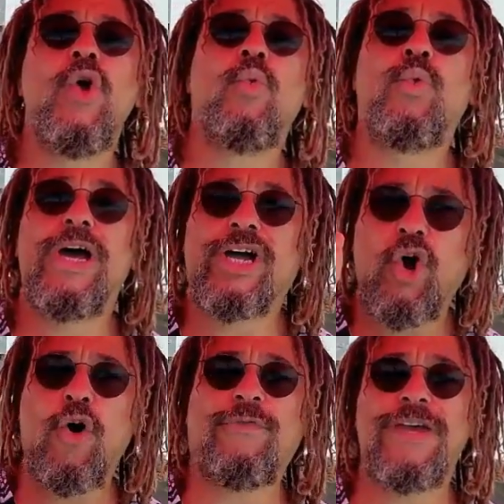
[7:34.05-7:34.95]
where
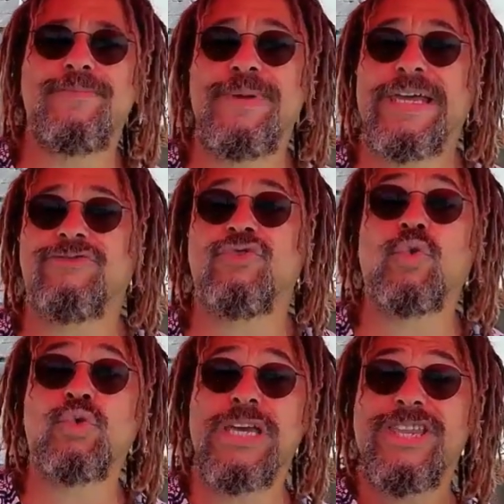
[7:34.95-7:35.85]
coffee and bacon
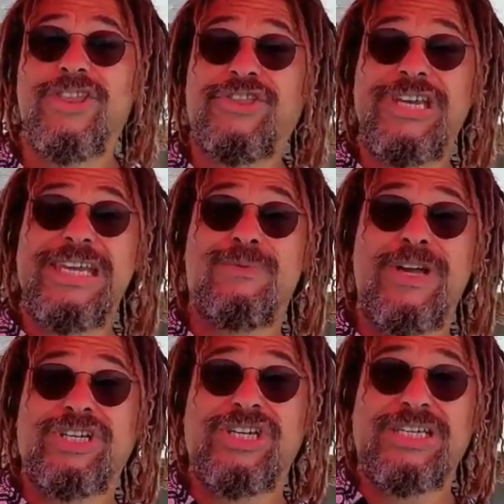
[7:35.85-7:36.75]
rolls at the Three
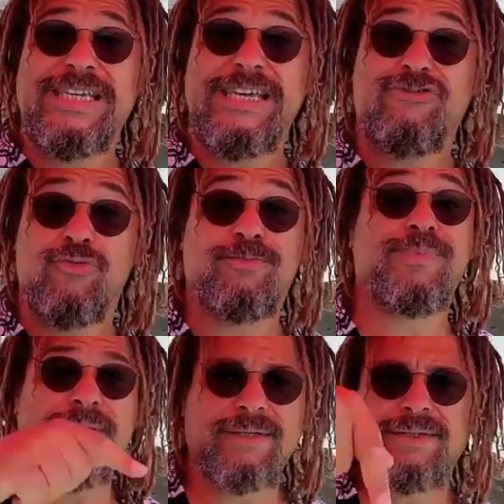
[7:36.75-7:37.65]
Witches Tearoom.
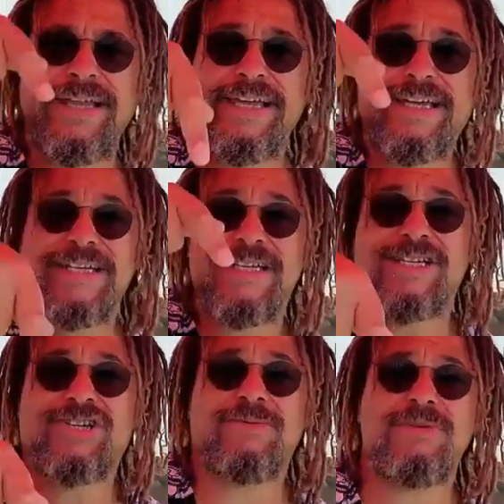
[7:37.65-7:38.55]
Link in the
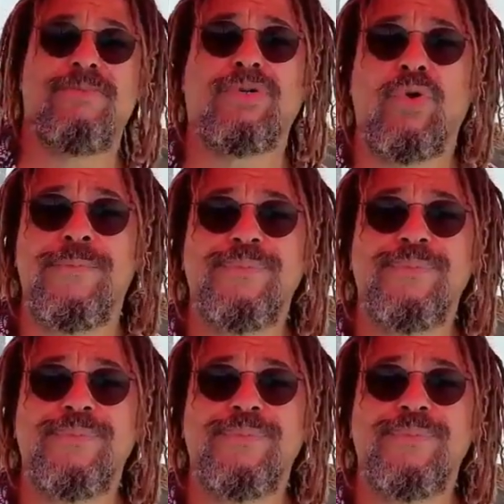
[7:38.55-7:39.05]
description below.